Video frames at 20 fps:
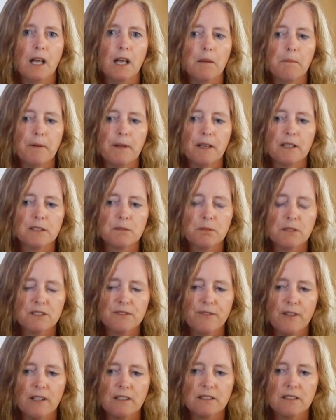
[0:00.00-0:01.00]
because it was
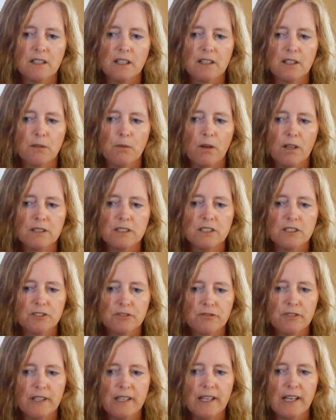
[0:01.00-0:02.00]
felt that there wasn't
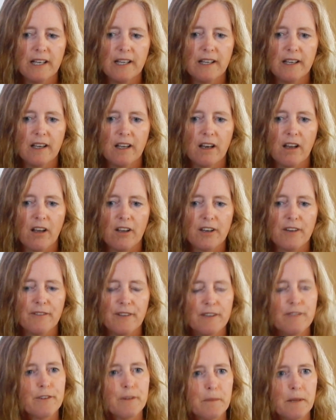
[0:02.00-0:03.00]
really a lot of
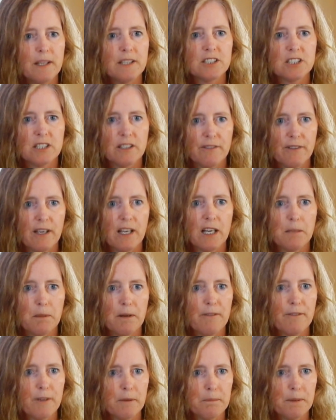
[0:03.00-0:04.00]
information available
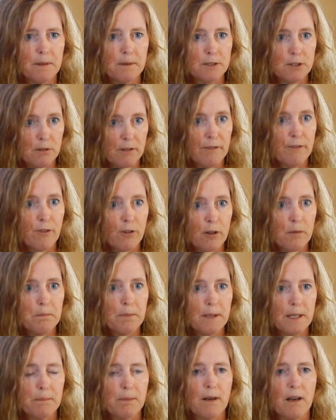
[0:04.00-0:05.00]
to inform
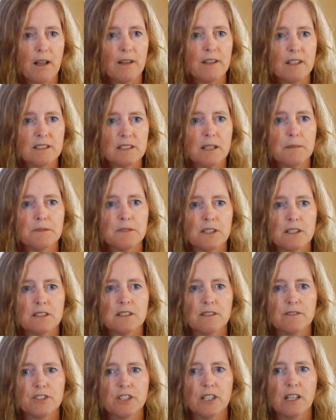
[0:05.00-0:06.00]
people on the subject
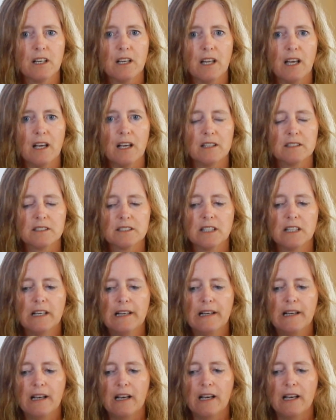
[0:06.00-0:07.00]
of shale gas,
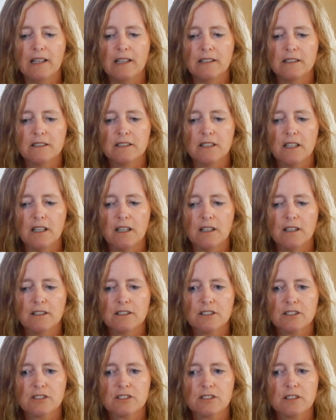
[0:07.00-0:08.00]
and
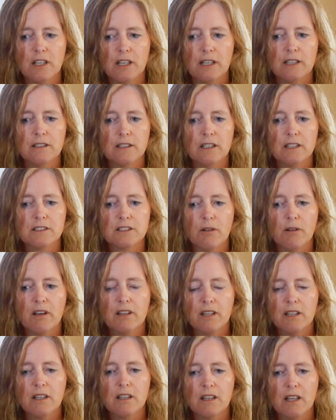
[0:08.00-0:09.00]
so I
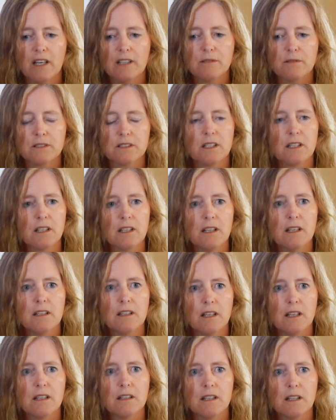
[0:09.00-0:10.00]
think that was
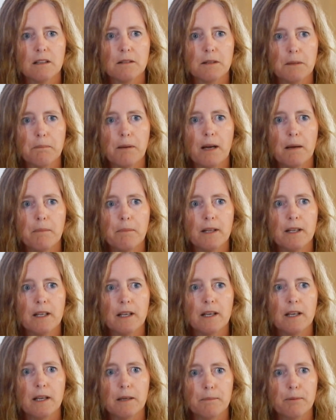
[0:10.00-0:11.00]
the public
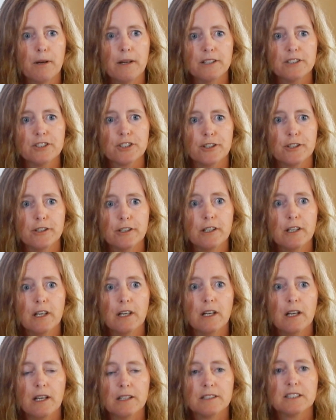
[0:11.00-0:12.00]
pressure
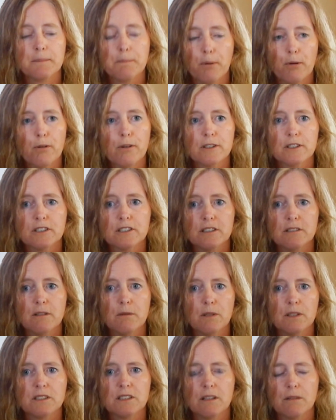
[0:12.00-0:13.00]
and support
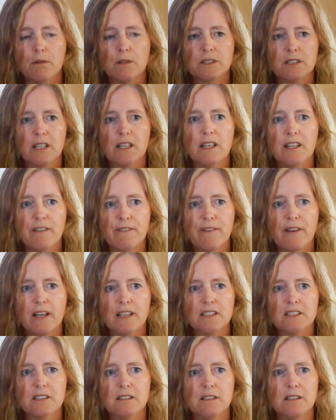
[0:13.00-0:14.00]
was a key
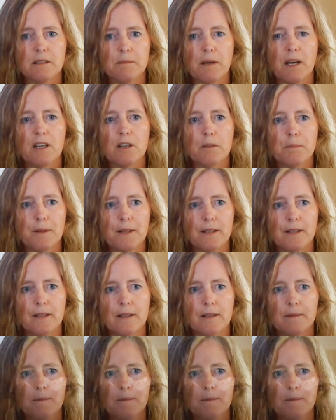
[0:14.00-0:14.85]
factor, in my opinion.